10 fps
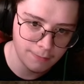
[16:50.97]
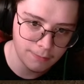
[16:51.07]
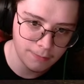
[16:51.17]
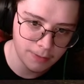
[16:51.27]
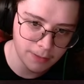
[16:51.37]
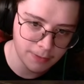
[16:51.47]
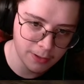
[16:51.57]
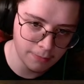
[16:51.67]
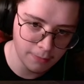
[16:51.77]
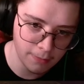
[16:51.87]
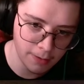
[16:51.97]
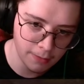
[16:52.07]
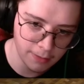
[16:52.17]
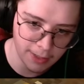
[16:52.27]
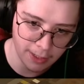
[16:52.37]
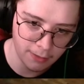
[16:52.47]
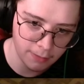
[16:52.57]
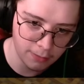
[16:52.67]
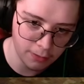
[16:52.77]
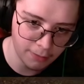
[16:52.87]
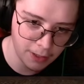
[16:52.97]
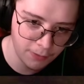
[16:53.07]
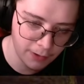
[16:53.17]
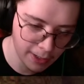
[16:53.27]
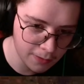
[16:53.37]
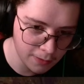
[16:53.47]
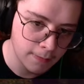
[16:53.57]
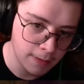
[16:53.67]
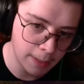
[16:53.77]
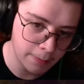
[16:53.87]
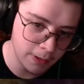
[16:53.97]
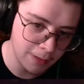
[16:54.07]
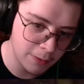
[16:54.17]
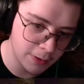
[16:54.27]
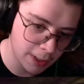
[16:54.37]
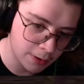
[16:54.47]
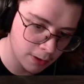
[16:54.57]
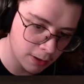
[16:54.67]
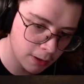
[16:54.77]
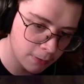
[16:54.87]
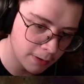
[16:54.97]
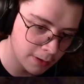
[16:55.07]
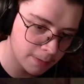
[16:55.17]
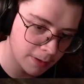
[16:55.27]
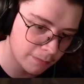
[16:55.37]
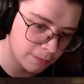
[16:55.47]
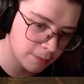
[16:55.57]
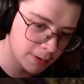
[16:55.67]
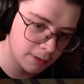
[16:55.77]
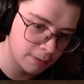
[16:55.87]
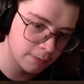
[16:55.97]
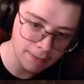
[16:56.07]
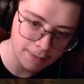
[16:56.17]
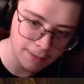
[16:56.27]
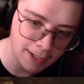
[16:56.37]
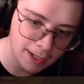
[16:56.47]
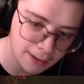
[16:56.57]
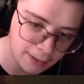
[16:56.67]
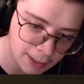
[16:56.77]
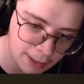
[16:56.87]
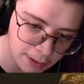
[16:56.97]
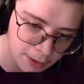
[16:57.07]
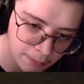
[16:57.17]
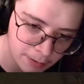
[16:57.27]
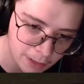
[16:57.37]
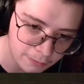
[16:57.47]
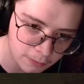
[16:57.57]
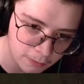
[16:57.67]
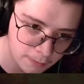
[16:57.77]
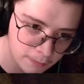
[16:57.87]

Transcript: Put up some like clothing racks. I believe there's actually another one of these platforms too. Yeah, you get another platform.